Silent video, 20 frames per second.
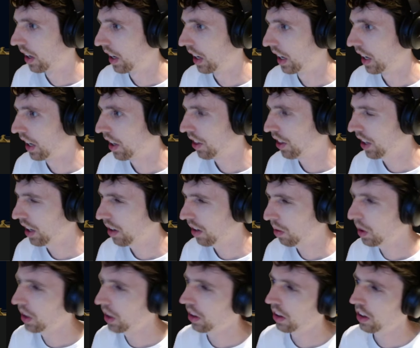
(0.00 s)
I think
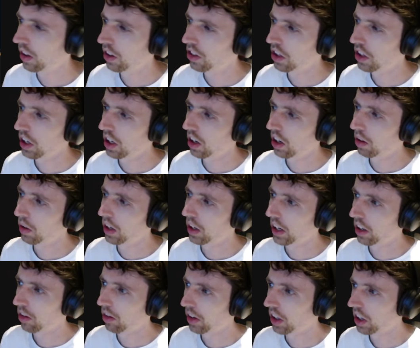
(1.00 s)
one thing I would
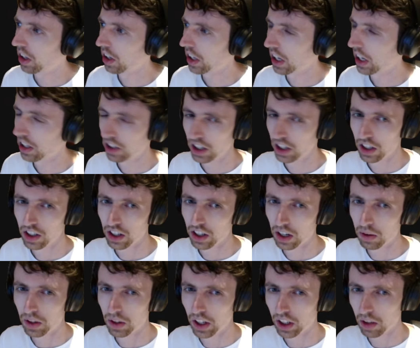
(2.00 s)
like about clear casting is
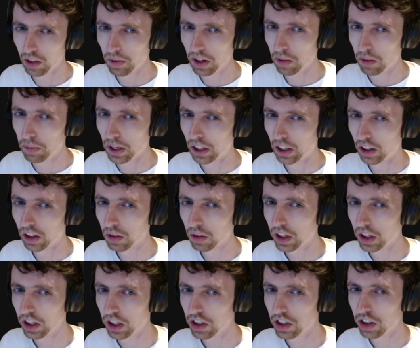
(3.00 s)
I would like a bit of bad luck
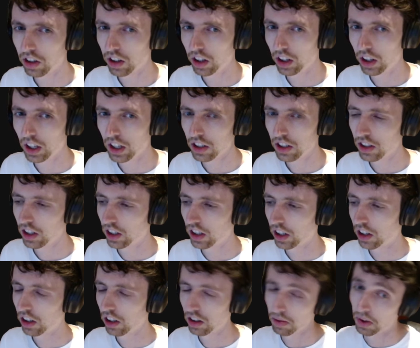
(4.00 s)
protection on clear casting.
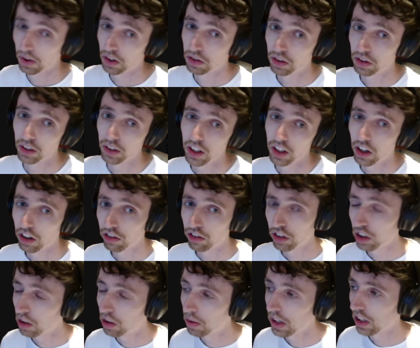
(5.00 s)
Like it's possible right now for
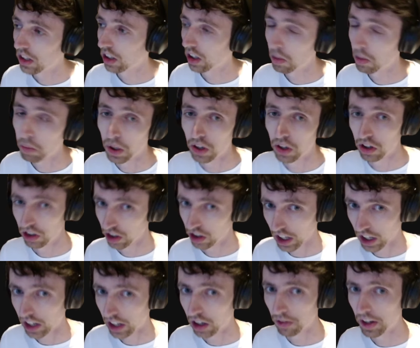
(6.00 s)
you to basically burn your
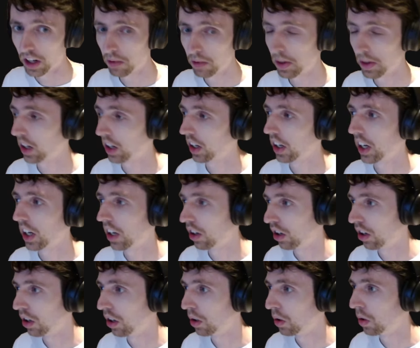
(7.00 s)
entire mana bar and get
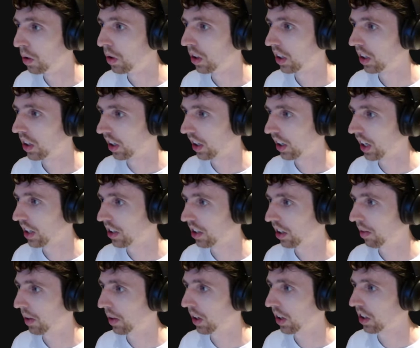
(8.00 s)
no clear
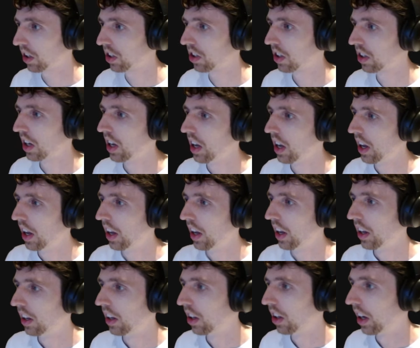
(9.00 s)
casting procs.
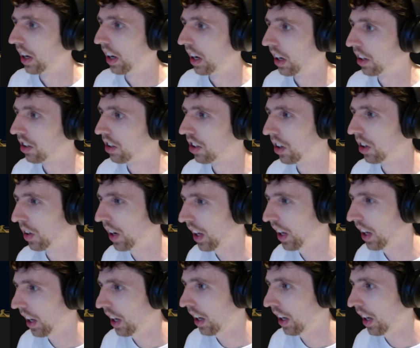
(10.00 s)
So
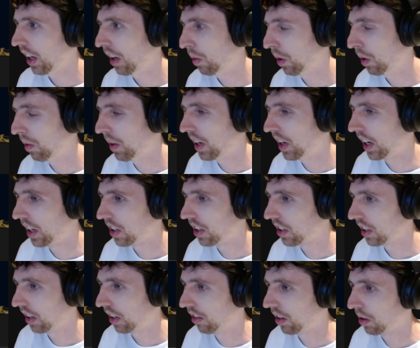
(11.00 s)
it would be
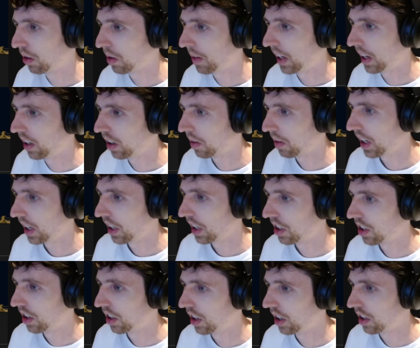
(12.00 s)
nice if there was bad luck
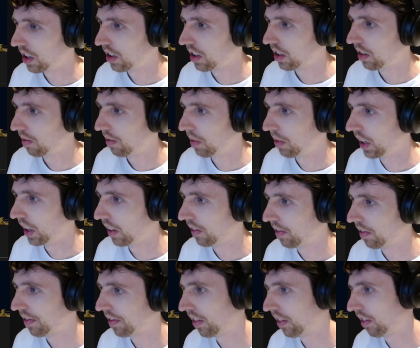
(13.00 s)
protection on this, but
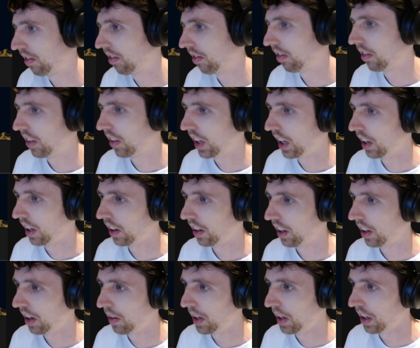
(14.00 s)
yeah,
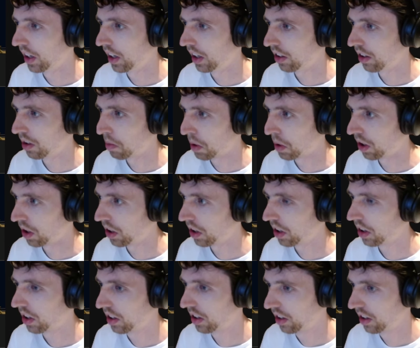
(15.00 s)
I mean it's a proc.